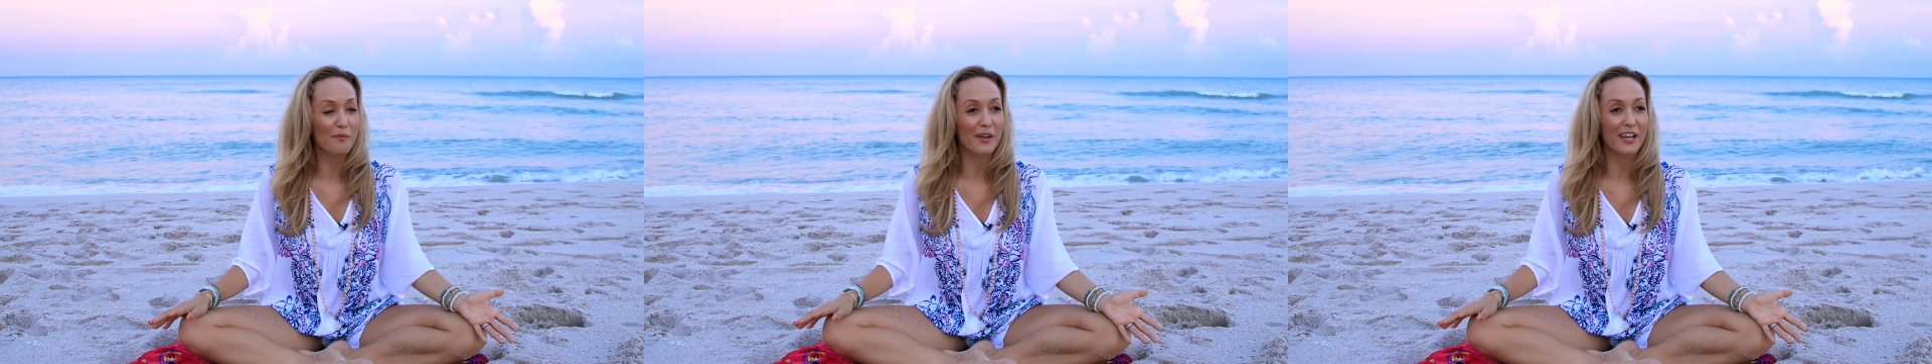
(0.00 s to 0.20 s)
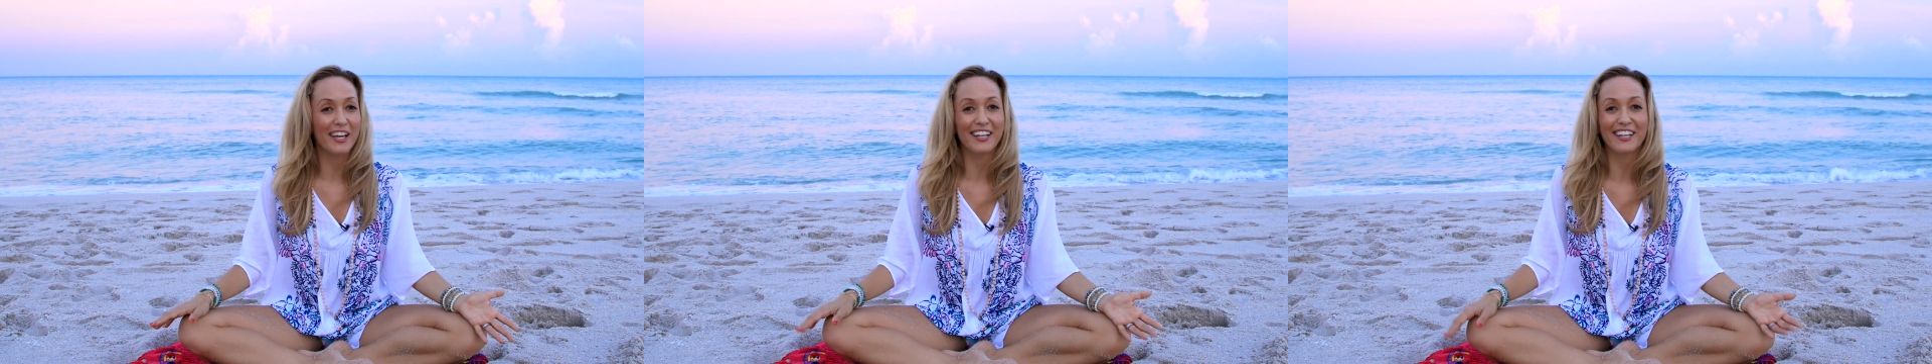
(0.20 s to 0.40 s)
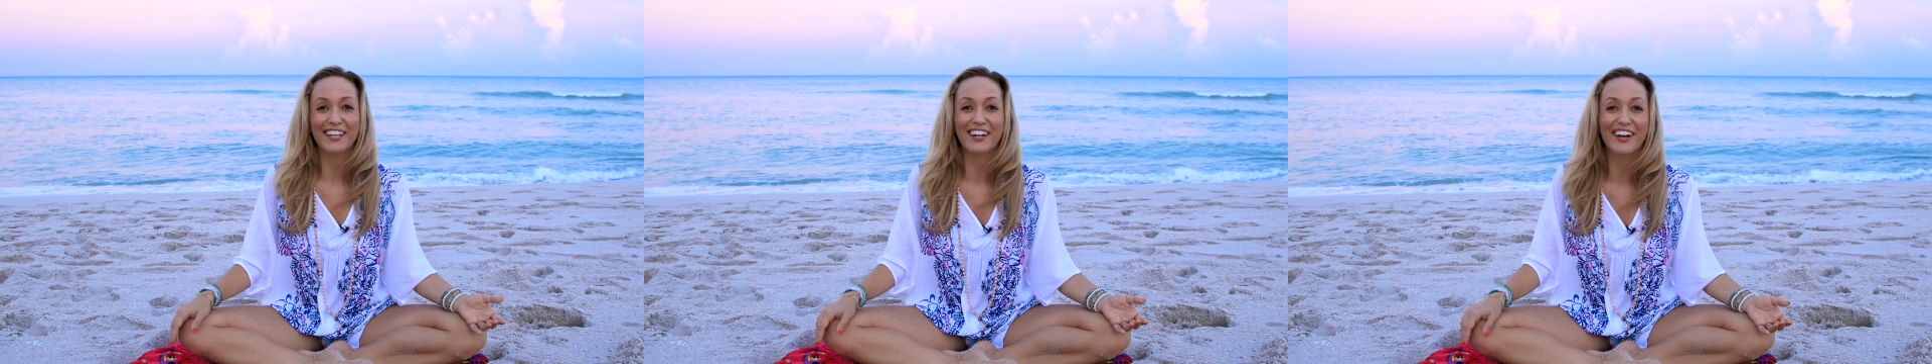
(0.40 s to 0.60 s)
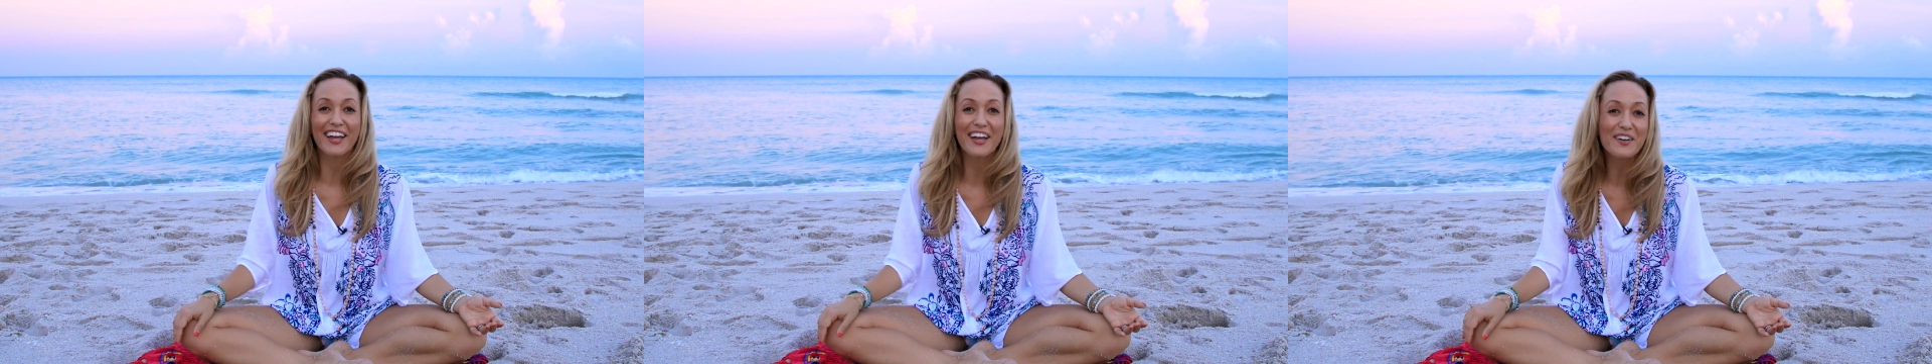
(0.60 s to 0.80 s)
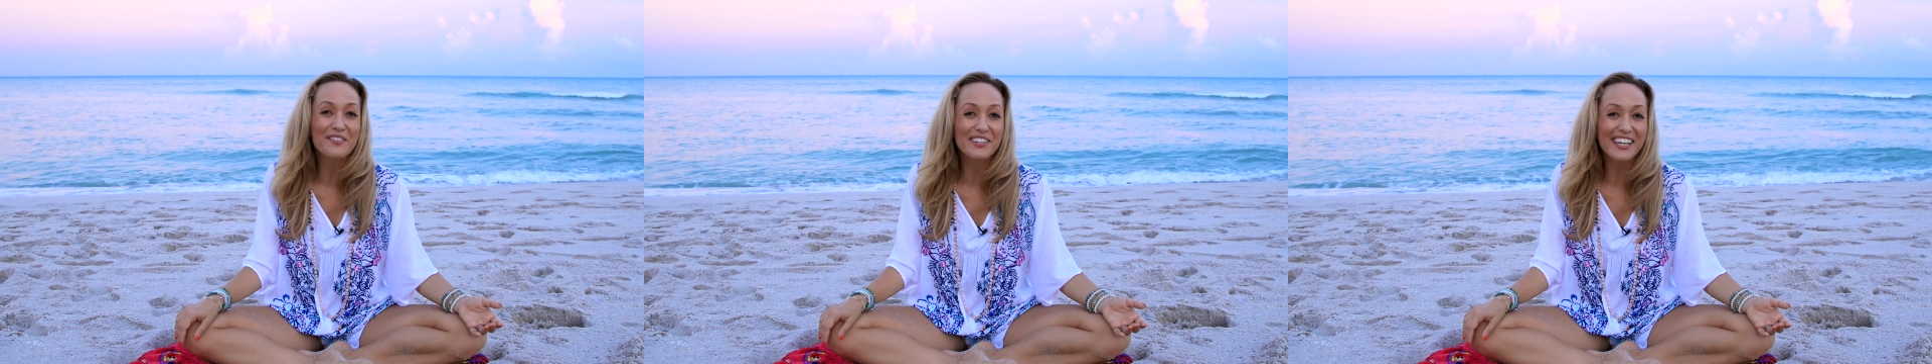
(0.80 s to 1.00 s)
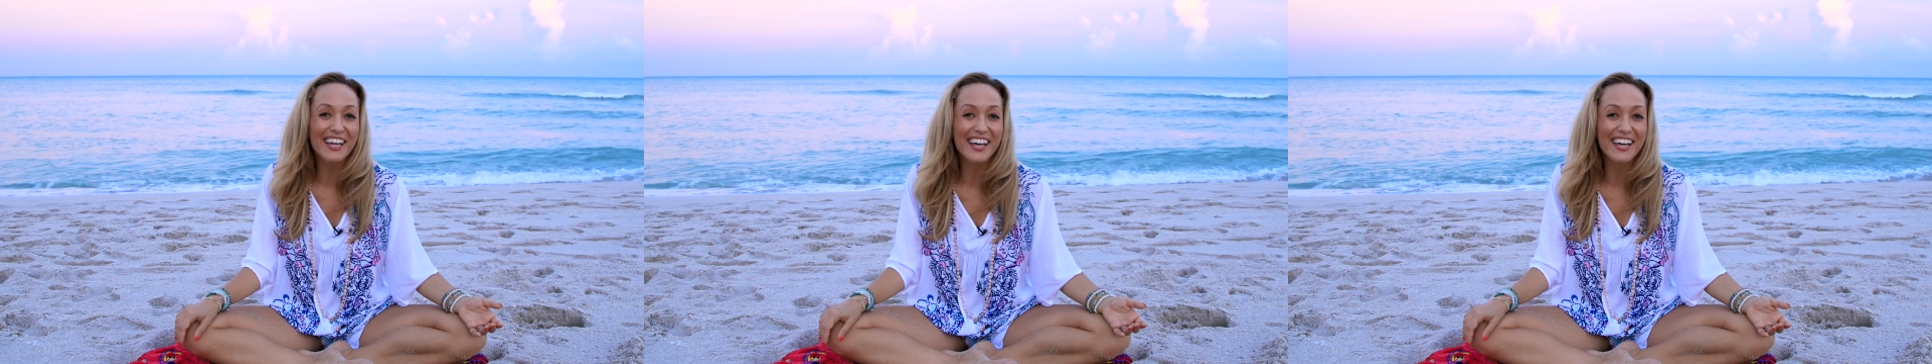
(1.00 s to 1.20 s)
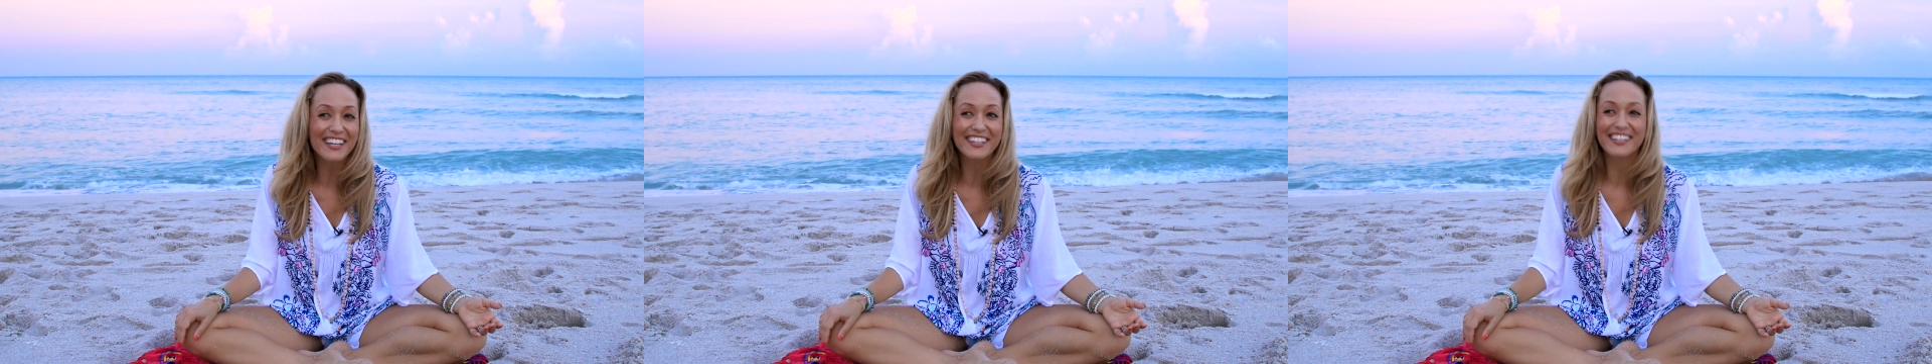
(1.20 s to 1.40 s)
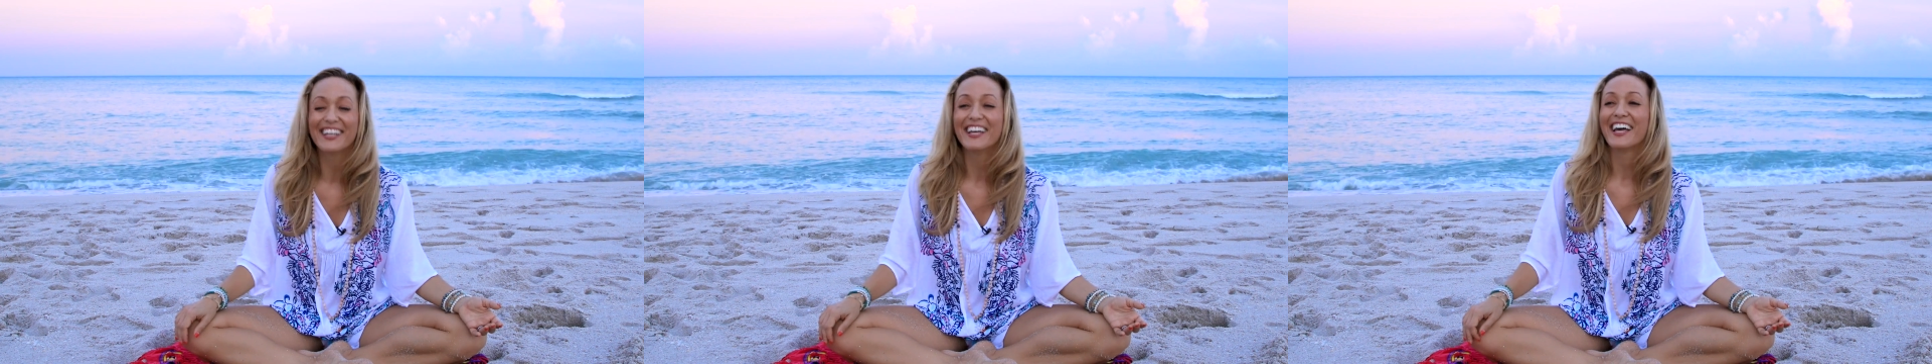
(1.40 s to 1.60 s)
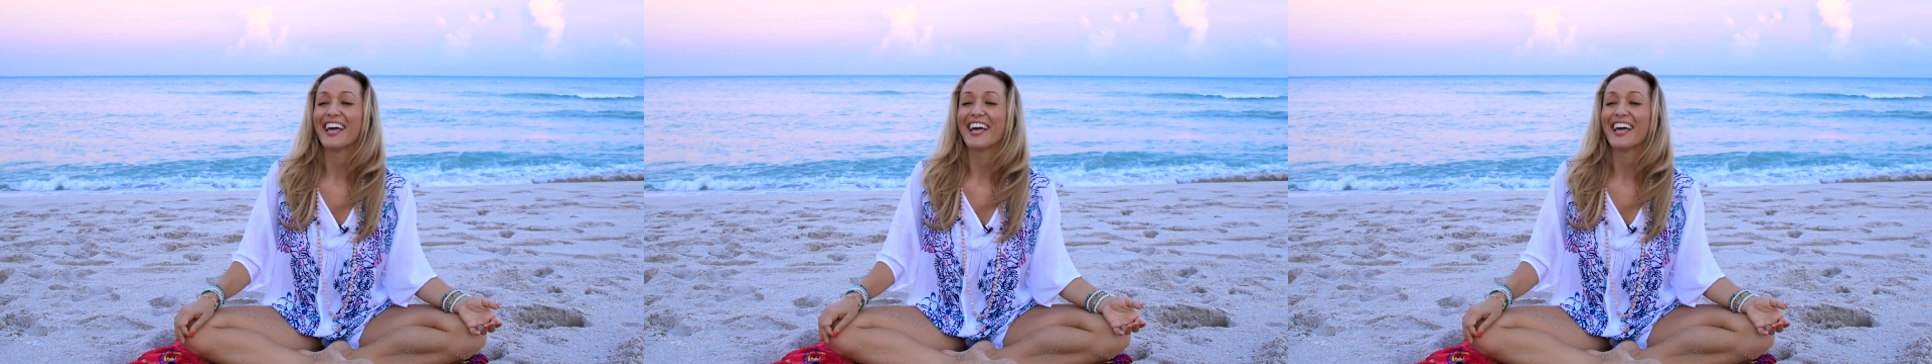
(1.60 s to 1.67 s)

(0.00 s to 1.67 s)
but here I am again.